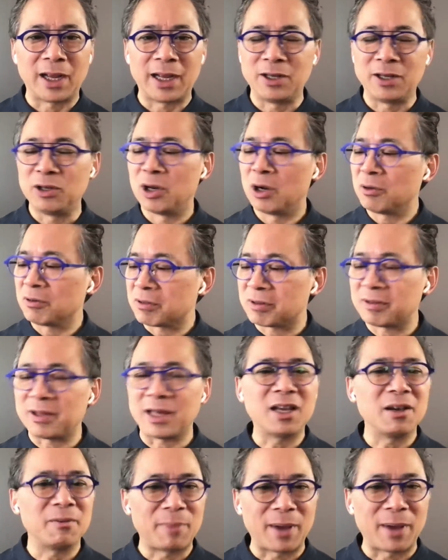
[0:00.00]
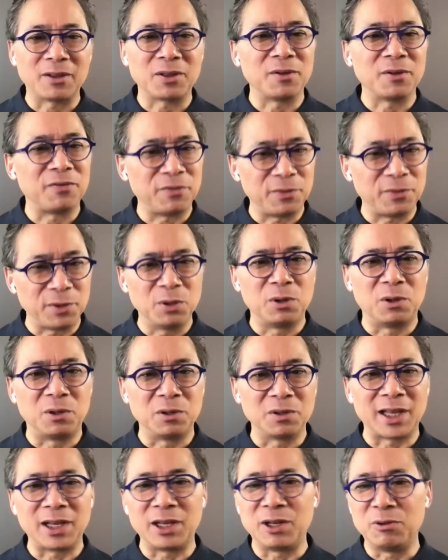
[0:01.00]
and you don't think about the fuel
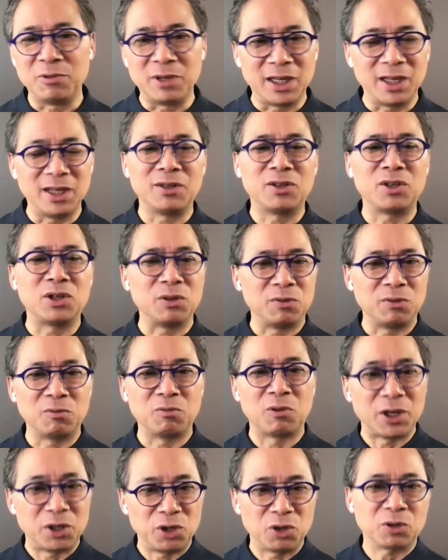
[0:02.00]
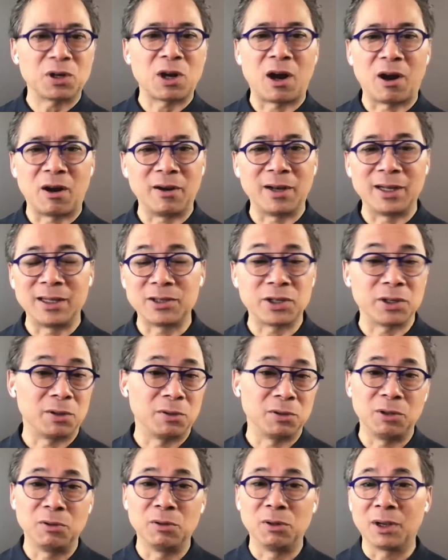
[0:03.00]
that you need to run your car until
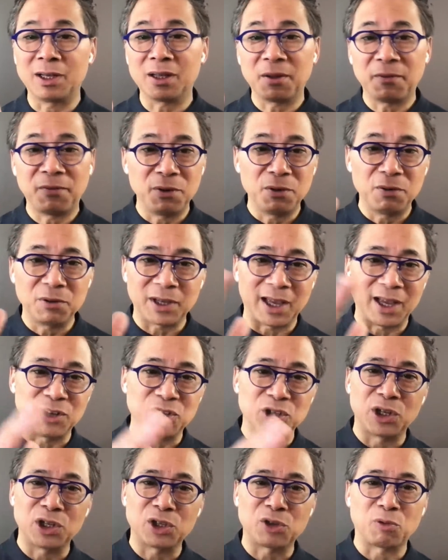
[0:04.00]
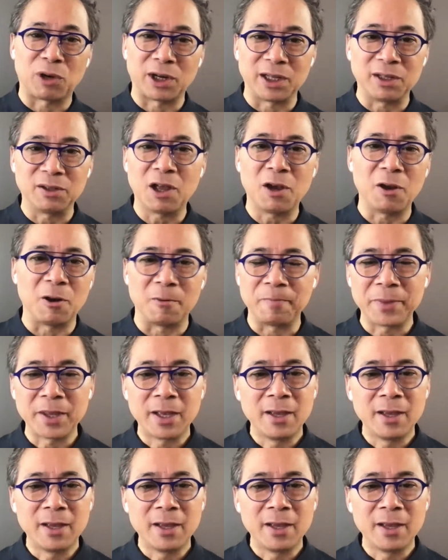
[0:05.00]
you look at the fuel gauge and it's running low.